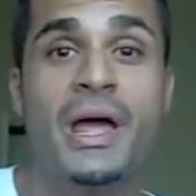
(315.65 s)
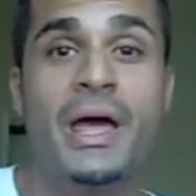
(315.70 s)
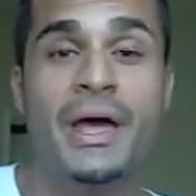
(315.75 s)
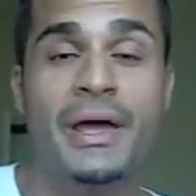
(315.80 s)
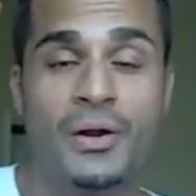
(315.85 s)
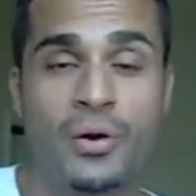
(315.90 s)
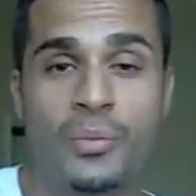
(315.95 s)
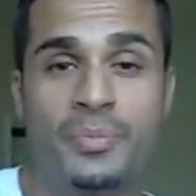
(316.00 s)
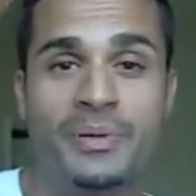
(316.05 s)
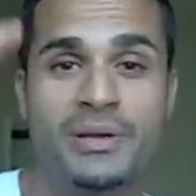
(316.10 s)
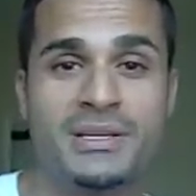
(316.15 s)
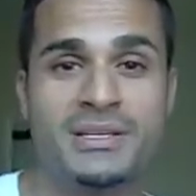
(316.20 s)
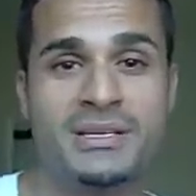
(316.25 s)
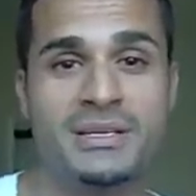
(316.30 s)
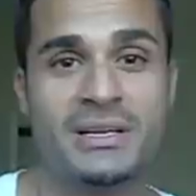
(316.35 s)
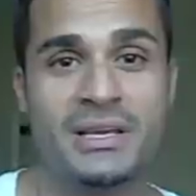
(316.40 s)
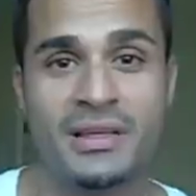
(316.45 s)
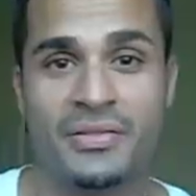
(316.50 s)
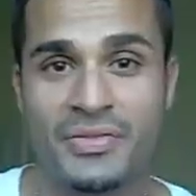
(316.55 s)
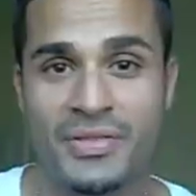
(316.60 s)
and
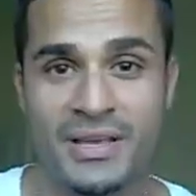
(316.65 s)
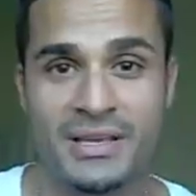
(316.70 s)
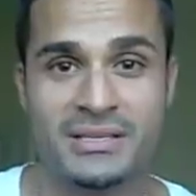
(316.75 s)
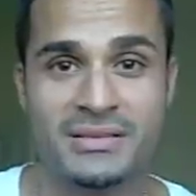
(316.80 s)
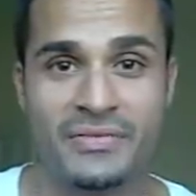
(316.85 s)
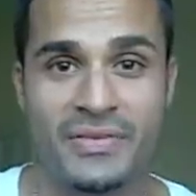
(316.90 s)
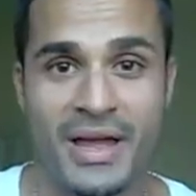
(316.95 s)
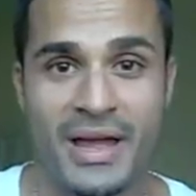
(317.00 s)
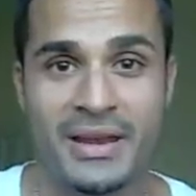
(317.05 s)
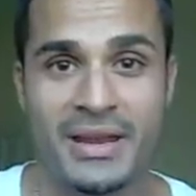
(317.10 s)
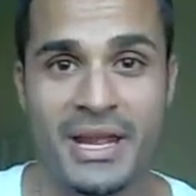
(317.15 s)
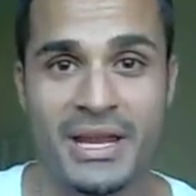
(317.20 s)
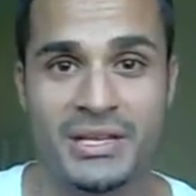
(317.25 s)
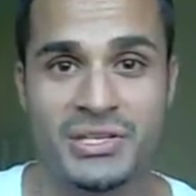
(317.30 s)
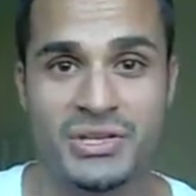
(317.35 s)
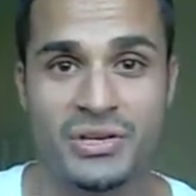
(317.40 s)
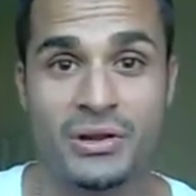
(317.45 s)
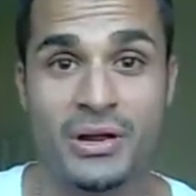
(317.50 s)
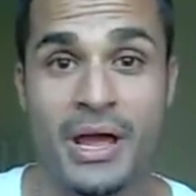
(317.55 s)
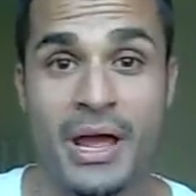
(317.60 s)
obesity and things of that nature.